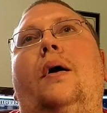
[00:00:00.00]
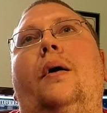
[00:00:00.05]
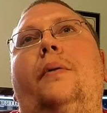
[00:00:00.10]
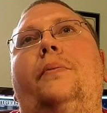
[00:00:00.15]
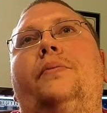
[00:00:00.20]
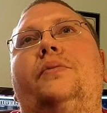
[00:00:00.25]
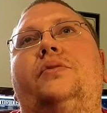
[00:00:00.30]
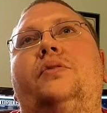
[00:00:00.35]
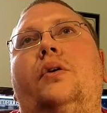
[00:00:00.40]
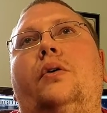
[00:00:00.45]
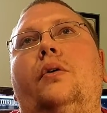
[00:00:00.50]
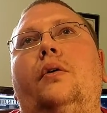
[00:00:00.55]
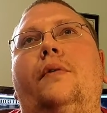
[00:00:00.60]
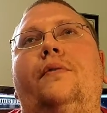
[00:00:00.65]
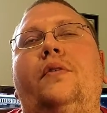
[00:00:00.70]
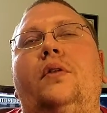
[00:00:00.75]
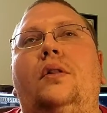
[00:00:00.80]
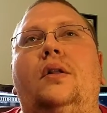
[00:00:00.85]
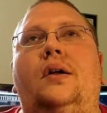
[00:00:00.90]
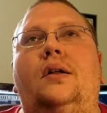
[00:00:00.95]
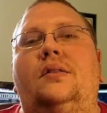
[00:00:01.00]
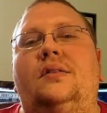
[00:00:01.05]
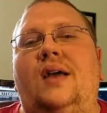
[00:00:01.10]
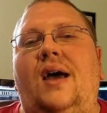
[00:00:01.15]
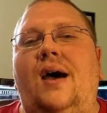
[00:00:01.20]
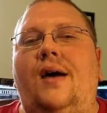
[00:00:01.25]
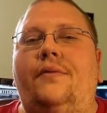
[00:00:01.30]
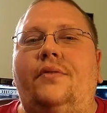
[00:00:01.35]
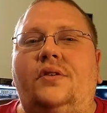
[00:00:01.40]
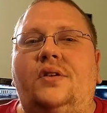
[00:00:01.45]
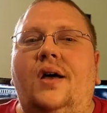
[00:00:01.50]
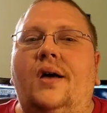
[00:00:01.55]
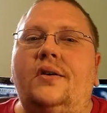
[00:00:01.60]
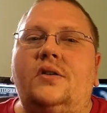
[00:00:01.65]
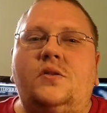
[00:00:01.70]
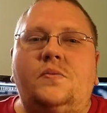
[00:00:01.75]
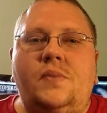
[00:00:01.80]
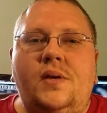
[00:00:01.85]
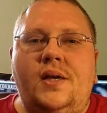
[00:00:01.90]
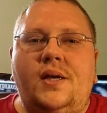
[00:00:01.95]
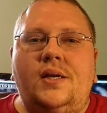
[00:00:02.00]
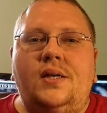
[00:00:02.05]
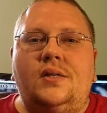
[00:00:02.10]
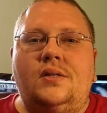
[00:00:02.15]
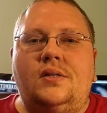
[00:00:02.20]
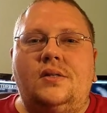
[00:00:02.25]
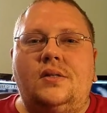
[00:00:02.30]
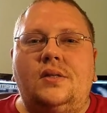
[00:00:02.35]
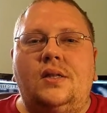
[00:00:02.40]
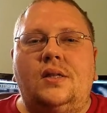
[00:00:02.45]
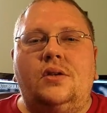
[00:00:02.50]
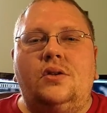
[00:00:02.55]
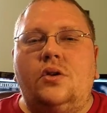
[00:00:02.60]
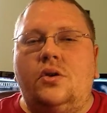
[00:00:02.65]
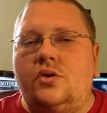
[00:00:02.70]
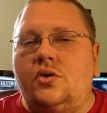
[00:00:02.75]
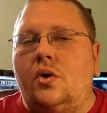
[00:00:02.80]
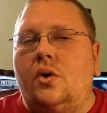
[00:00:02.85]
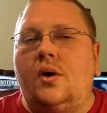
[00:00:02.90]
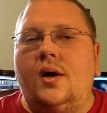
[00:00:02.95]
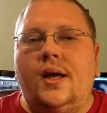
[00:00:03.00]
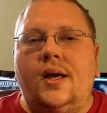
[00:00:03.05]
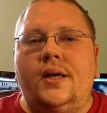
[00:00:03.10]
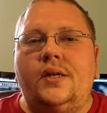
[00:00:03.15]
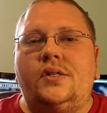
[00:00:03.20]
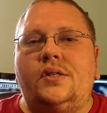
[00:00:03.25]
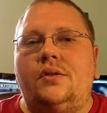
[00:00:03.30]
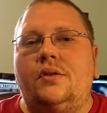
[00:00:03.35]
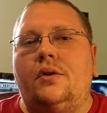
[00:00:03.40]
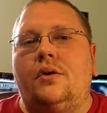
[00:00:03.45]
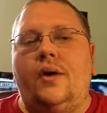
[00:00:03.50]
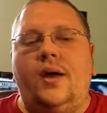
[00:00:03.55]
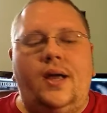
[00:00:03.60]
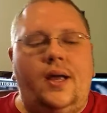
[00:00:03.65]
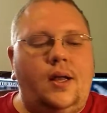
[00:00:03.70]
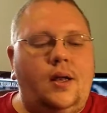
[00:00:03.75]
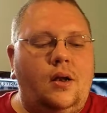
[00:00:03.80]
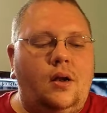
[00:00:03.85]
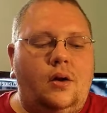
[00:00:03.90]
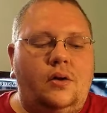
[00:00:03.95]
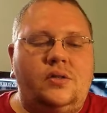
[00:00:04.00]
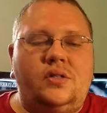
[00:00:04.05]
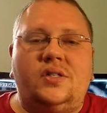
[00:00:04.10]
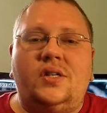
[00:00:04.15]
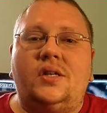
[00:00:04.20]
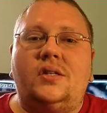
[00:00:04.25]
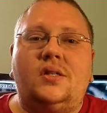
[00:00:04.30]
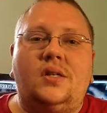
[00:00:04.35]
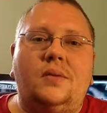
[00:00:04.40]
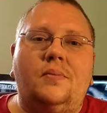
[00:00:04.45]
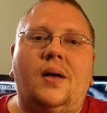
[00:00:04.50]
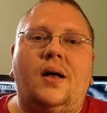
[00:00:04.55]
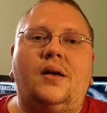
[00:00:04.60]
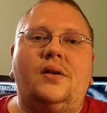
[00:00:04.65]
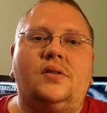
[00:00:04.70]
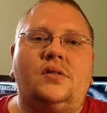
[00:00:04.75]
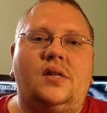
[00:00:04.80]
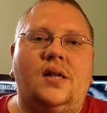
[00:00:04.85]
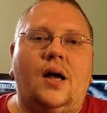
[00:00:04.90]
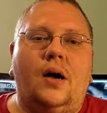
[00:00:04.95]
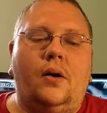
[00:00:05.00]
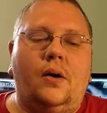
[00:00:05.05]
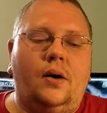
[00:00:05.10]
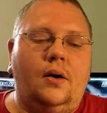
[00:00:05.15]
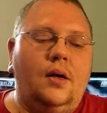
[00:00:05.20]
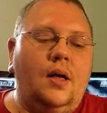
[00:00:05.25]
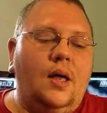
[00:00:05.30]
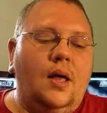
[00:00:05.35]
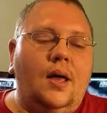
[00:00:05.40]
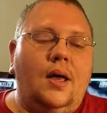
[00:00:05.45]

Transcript: So if you look at the advertised speeds, the Notorious and the Kraton are 60 miles an hour,